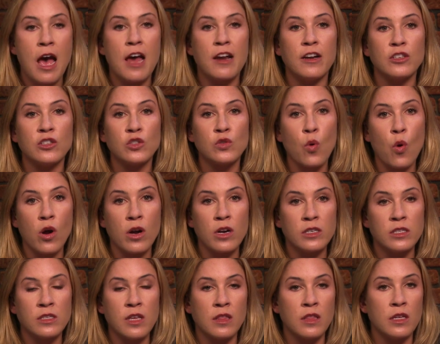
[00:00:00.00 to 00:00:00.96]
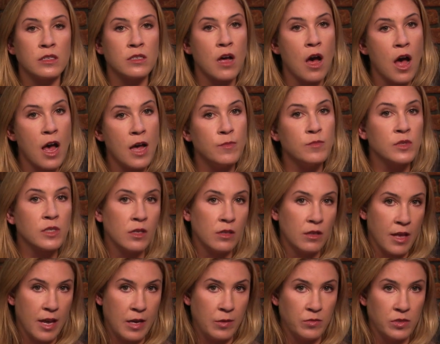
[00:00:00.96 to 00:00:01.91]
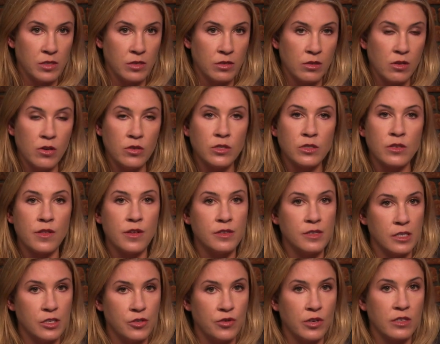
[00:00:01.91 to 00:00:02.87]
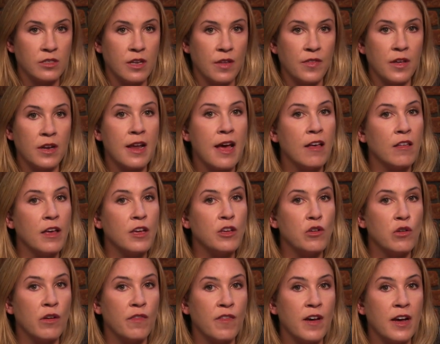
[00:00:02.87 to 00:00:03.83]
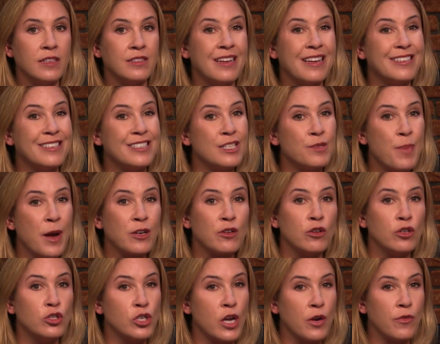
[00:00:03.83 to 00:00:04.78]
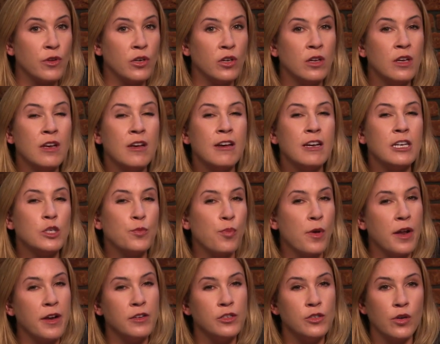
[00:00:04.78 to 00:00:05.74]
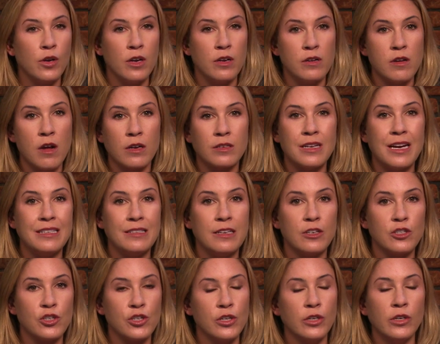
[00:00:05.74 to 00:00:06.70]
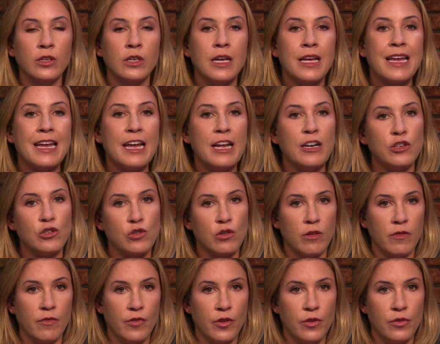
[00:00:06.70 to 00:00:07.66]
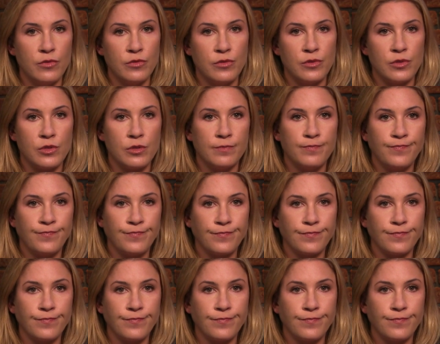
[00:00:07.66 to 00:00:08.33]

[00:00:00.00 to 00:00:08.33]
and a source that the Times claims is close to the district said that LA Unified's inspector general is planning to conduct additional interviews.